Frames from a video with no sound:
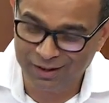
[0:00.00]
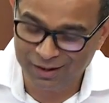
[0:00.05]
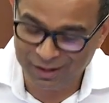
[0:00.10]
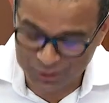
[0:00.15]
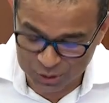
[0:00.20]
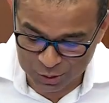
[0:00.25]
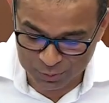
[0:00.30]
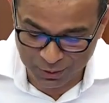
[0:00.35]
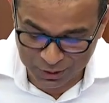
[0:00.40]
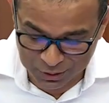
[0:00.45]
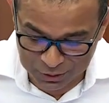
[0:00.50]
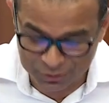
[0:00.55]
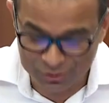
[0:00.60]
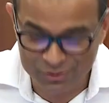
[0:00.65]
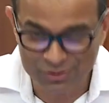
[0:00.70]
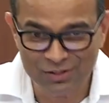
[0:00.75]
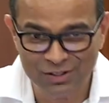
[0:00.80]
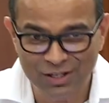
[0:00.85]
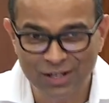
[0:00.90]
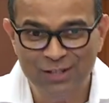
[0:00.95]

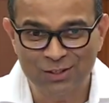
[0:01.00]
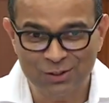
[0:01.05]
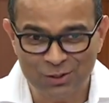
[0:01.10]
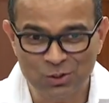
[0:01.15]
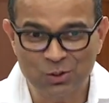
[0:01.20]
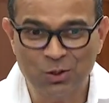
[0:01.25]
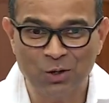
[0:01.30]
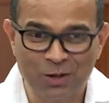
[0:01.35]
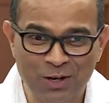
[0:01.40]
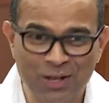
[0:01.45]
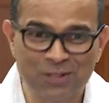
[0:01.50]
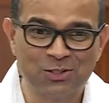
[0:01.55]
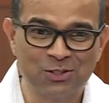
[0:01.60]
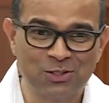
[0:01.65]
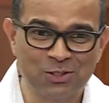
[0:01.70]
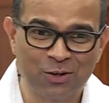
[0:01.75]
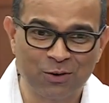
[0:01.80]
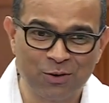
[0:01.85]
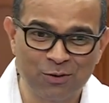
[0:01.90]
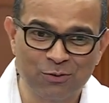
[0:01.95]
expectorants is not
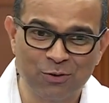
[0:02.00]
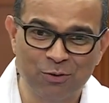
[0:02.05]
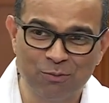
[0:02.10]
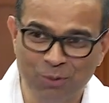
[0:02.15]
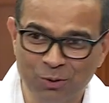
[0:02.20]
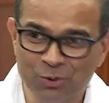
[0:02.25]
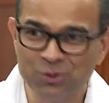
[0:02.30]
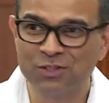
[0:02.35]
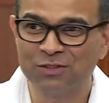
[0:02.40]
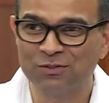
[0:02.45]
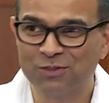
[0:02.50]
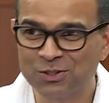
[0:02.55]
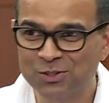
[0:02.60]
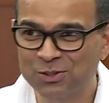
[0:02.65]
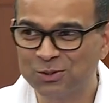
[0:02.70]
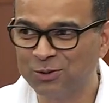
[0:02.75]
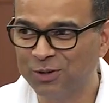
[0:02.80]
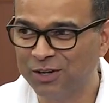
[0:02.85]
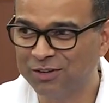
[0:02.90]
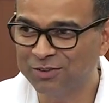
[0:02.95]
necessary for most of
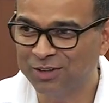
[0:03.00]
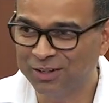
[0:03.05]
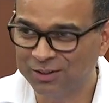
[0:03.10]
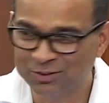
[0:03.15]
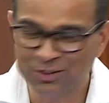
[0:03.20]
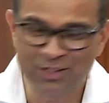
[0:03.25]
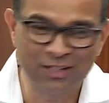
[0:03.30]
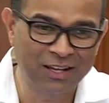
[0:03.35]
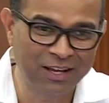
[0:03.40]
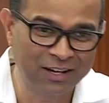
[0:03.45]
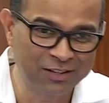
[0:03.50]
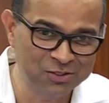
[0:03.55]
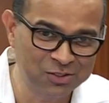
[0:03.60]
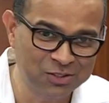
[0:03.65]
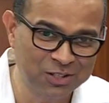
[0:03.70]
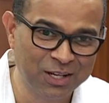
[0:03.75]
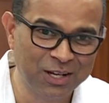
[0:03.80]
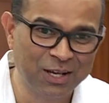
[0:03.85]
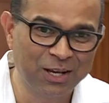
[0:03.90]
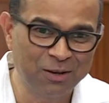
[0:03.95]
us who have healthy
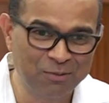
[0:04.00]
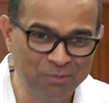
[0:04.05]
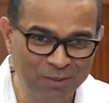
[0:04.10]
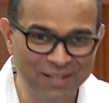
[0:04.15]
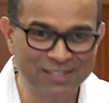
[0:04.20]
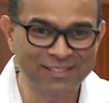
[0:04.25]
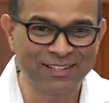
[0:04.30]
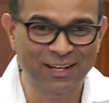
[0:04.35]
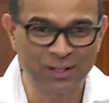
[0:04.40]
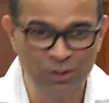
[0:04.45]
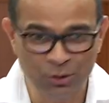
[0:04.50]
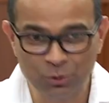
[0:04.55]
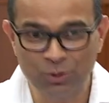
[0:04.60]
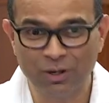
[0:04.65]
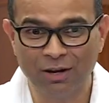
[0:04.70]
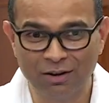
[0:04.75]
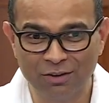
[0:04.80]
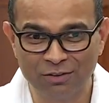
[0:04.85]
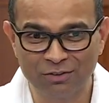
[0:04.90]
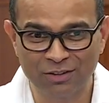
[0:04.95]
lungs and baseline good
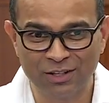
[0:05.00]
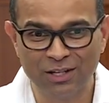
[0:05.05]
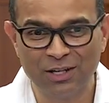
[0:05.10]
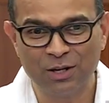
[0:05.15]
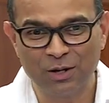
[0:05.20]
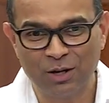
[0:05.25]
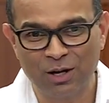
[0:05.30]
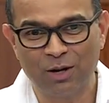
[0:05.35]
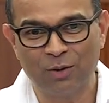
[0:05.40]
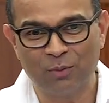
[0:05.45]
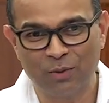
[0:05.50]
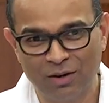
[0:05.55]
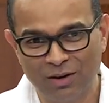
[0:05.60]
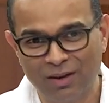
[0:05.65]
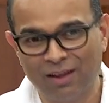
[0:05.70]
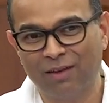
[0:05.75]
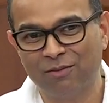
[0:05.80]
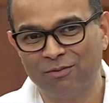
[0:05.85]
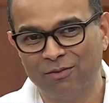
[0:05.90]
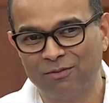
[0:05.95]
health when
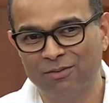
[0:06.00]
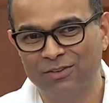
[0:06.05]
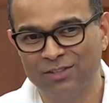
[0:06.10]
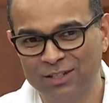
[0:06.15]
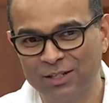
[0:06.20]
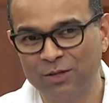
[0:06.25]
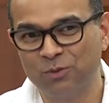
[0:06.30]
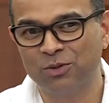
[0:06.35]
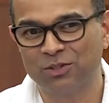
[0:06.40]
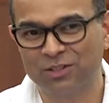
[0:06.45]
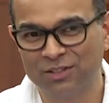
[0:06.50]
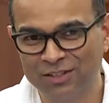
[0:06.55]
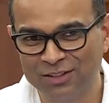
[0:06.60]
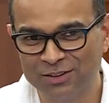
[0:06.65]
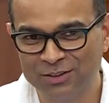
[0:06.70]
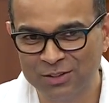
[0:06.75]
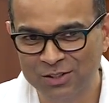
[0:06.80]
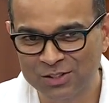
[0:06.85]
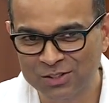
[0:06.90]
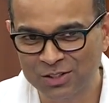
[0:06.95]
dealing with an
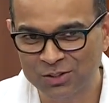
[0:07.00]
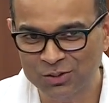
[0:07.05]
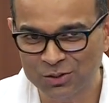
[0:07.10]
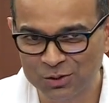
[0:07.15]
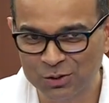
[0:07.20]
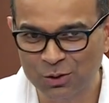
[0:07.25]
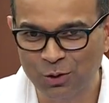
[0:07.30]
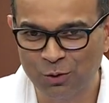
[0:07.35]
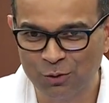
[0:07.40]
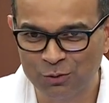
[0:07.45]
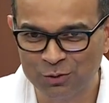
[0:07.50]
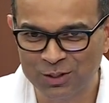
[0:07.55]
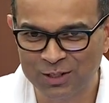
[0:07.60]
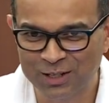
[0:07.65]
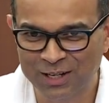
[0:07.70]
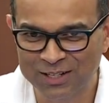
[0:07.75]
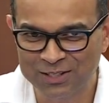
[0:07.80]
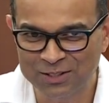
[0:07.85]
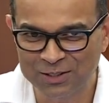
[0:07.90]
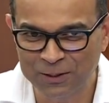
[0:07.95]
illness such as
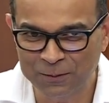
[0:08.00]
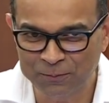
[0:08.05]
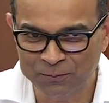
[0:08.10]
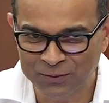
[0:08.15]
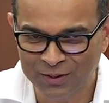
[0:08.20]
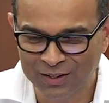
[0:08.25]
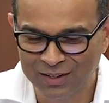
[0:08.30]
COVID-19.